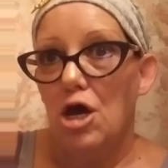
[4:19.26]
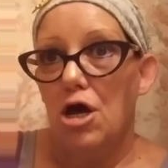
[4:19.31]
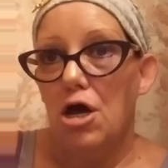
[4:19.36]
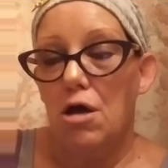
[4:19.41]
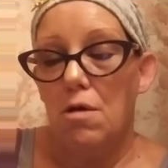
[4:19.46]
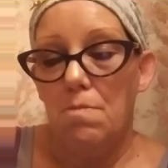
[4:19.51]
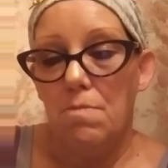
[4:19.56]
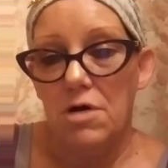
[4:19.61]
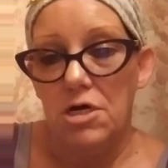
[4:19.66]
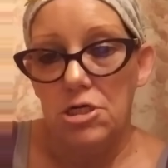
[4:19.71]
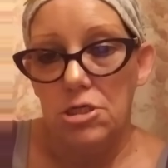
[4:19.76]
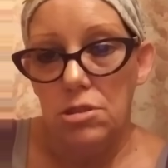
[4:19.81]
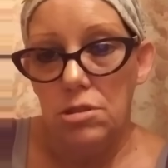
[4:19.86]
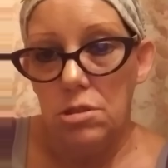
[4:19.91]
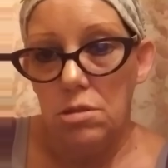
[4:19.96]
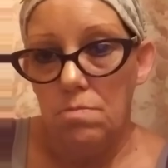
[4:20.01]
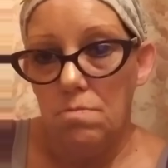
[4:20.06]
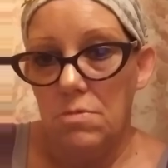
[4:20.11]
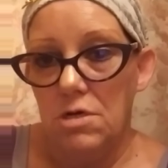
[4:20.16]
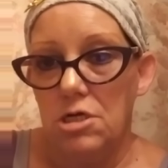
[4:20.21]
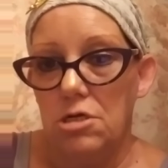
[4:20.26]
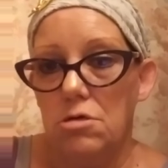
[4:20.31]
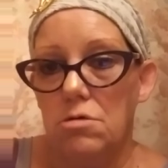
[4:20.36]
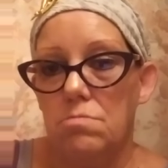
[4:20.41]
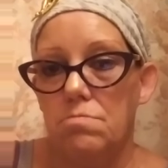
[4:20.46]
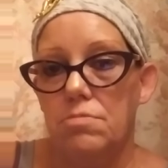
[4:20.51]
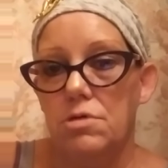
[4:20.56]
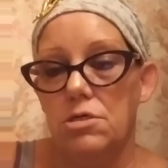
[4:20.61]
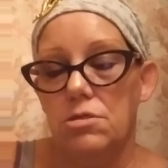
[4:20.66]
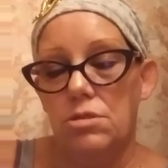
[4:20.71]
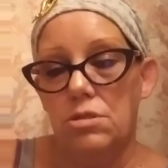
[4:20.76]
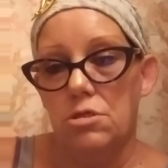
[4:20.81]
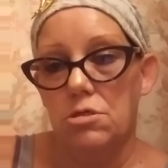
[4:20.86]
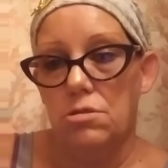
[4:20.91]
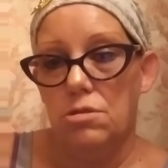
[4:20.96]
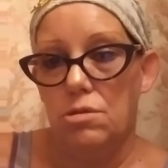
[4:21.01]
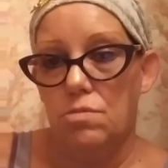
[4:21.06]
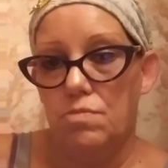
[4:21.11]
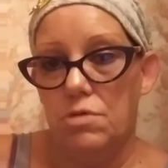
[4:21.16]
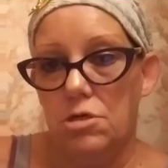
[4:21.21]
I mind my own
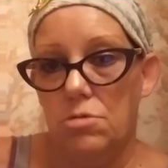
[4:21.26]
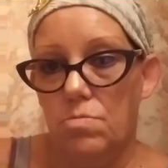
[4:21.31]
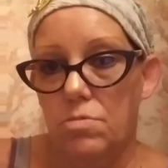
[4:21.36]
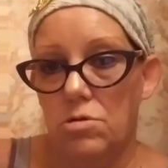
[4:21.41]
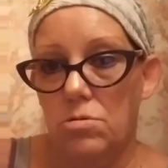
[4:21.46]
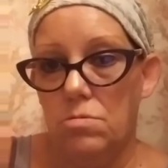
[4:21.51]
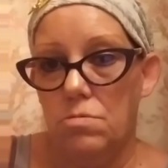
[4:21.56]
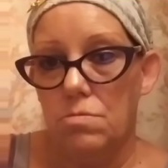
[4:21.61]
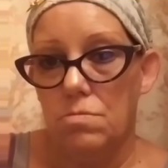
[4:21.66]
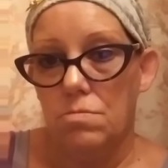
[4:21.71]
business, people.